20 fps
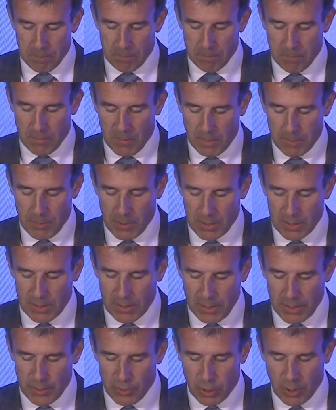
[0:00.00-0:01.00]
my
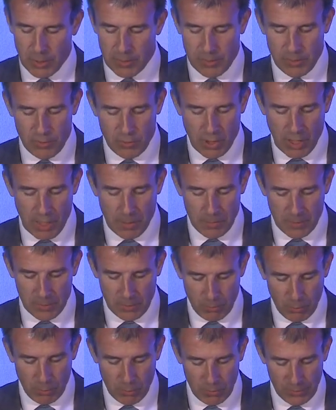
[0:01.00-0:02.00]
personally chosen Chairman's
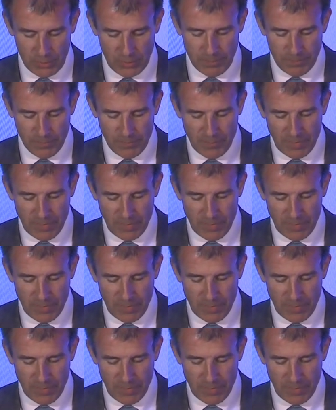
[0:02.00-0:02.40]
Awards,